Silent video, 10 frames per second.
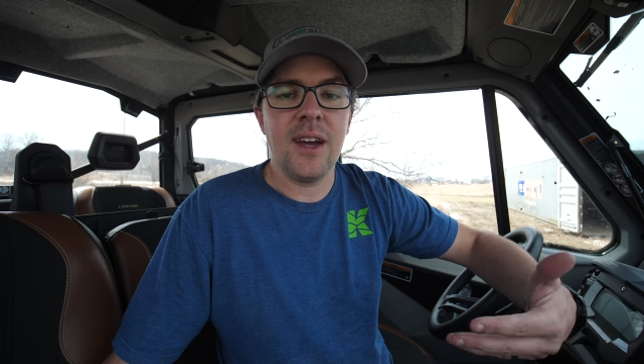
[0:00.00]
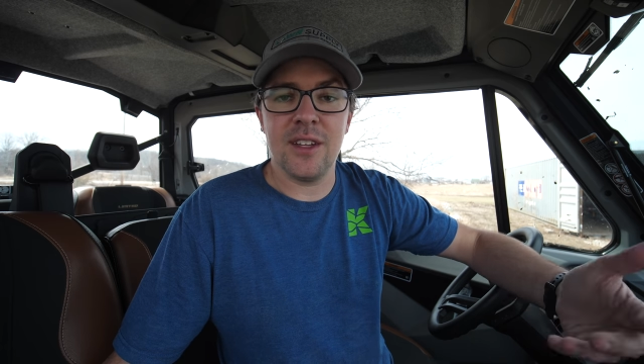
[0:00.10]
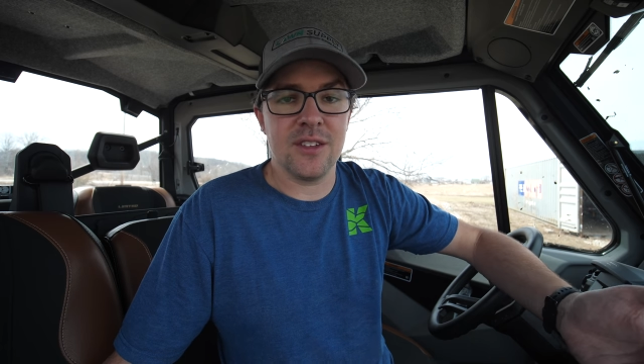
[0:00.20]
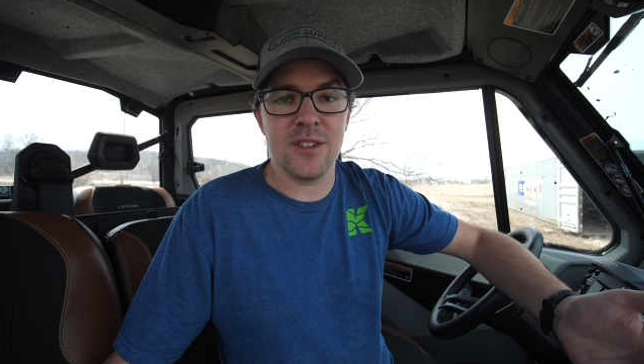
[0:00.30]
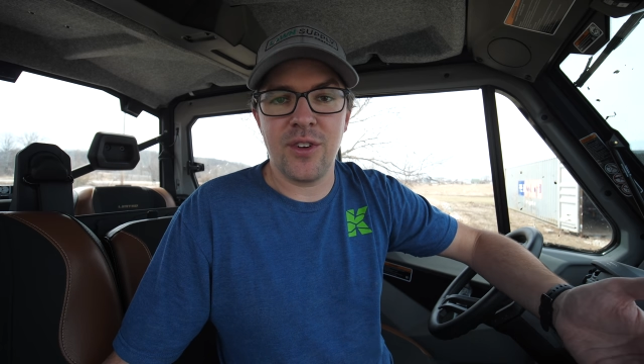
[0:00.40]

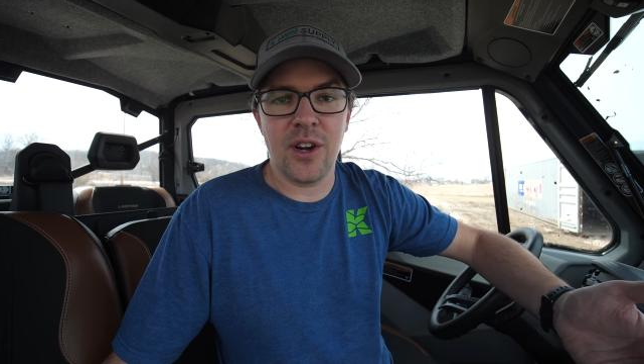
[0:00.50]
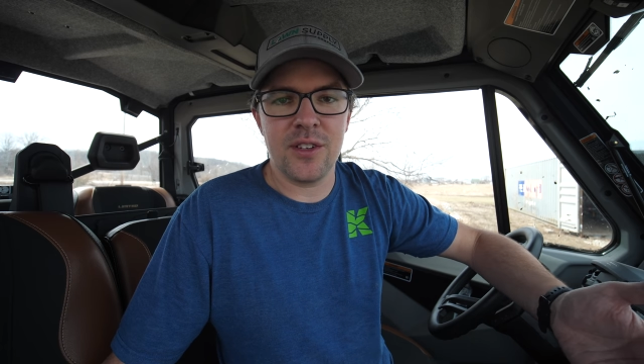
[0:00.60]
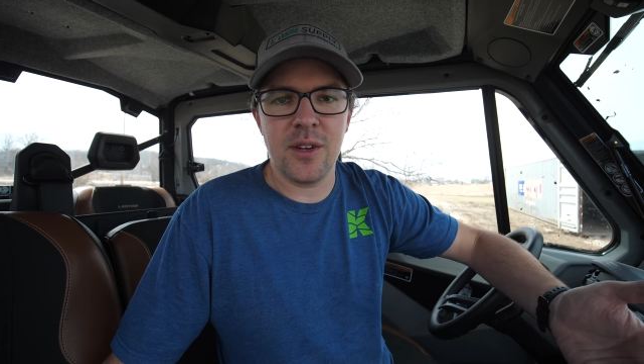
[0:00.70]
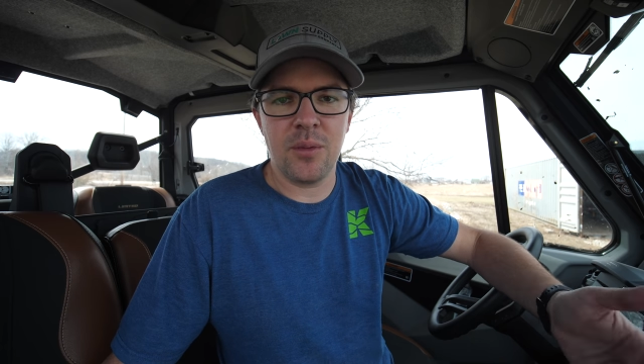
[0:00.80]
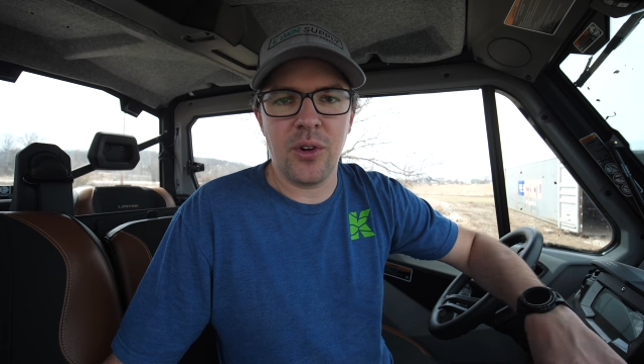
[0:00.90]
as this is
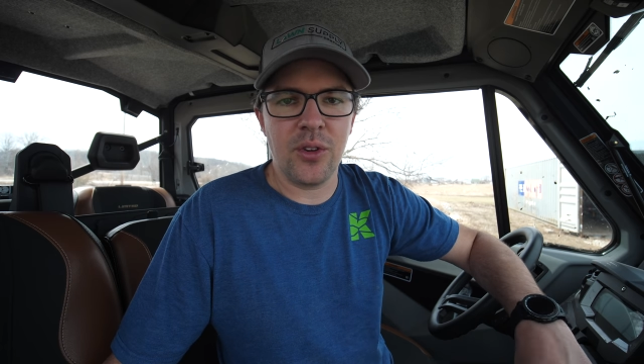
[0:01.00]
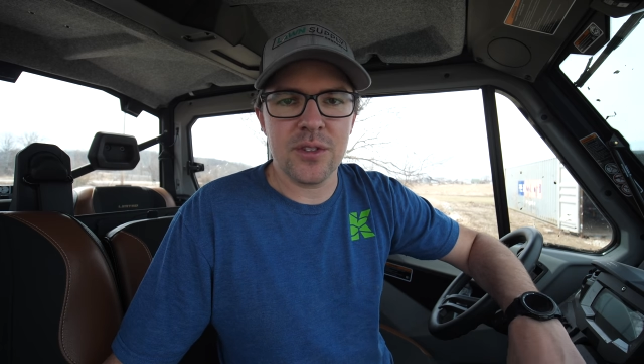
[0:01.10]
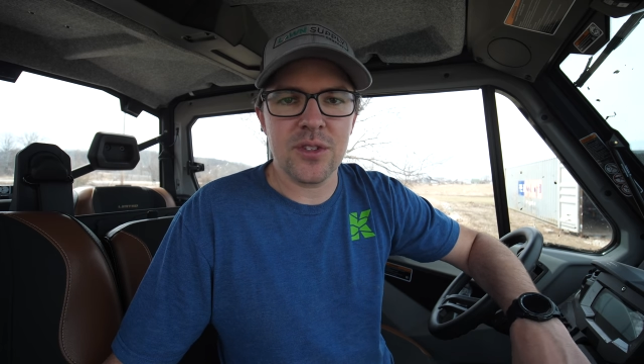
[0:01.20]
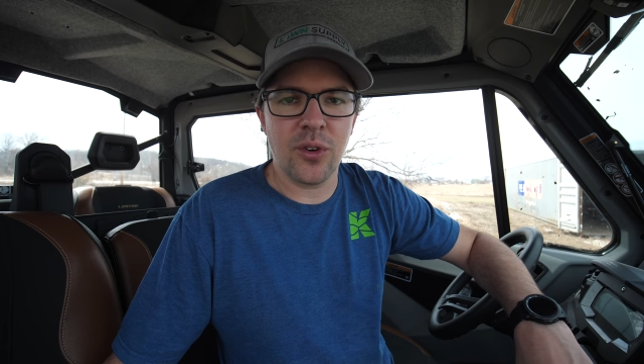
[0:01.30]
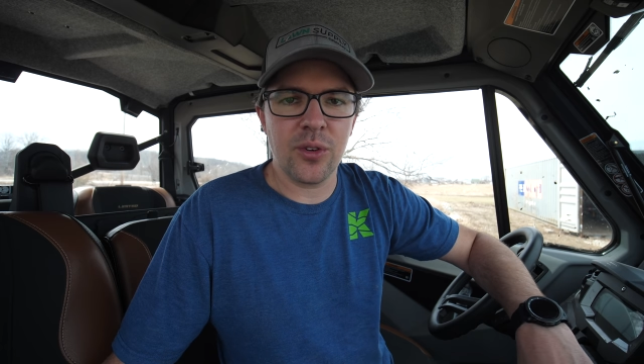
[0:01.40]
very typical
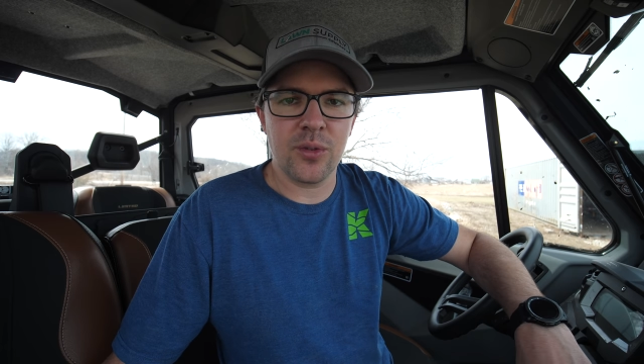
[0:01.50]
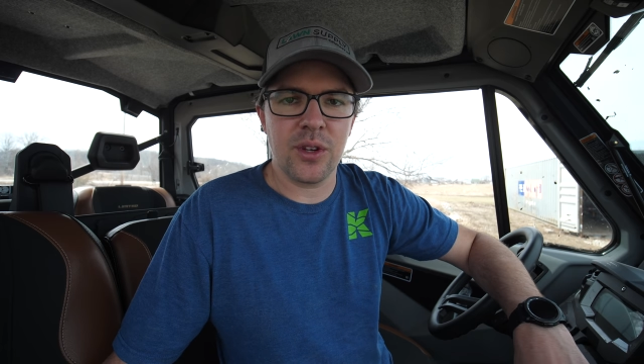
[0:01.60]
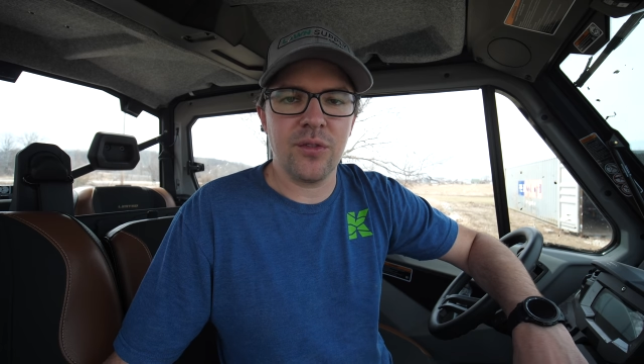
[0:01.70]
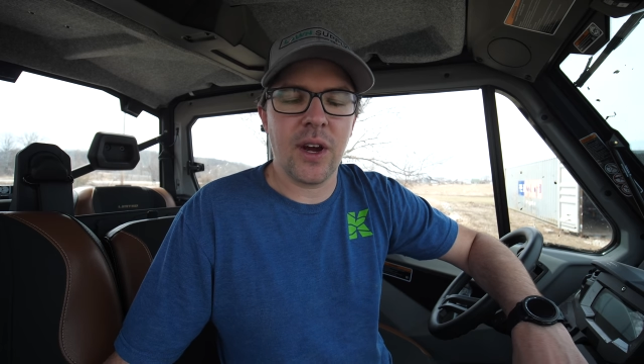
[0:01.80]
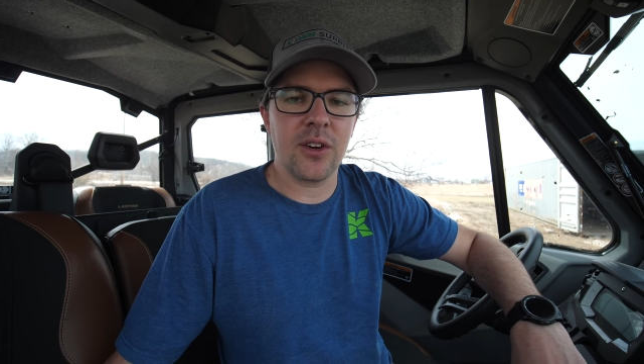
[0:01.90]
in stores when
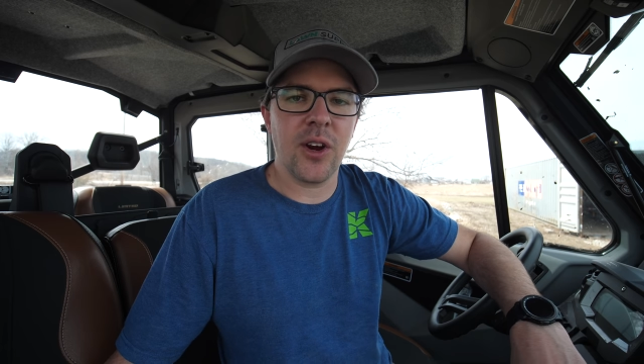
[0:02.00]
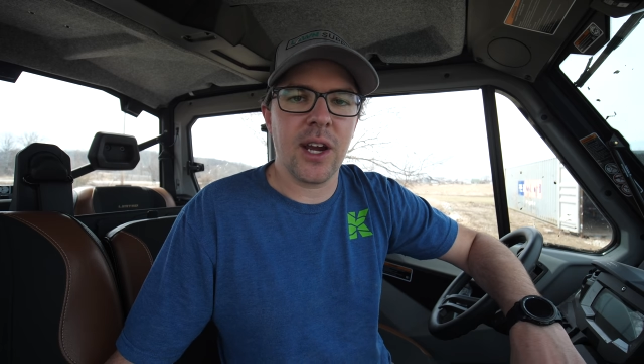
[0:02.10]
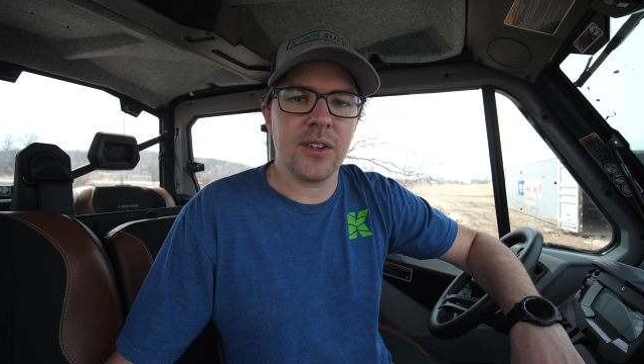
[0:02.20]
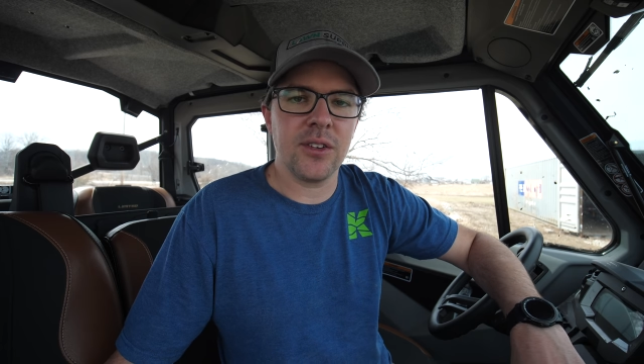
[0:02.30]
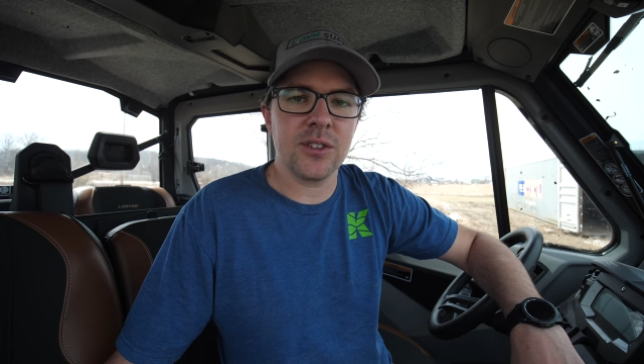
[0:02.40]
you find
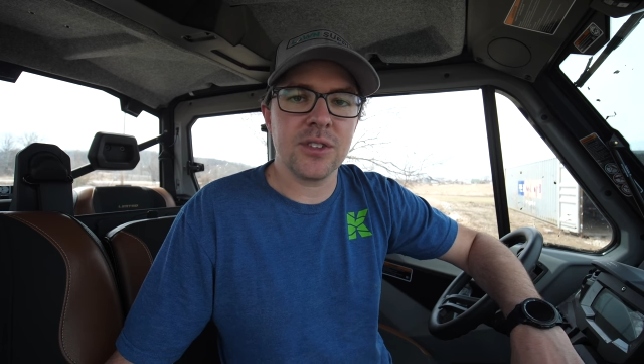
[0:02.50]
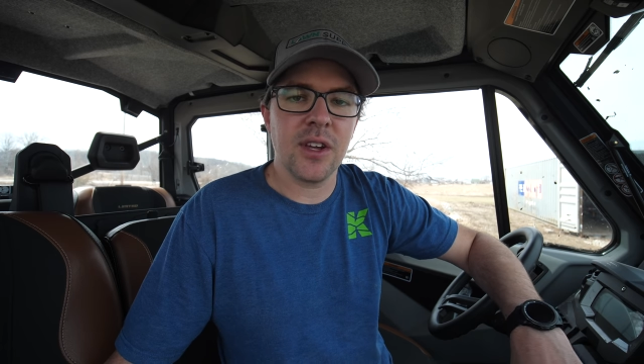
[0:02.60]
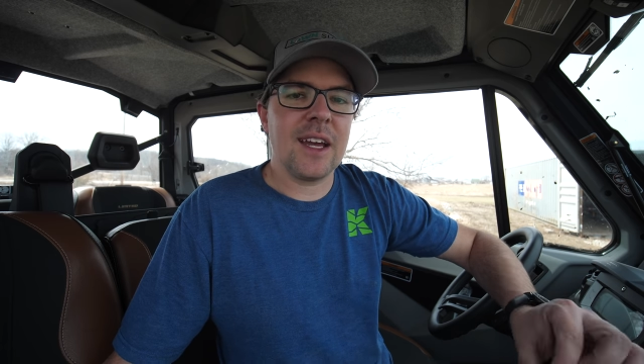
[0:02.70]
granulars.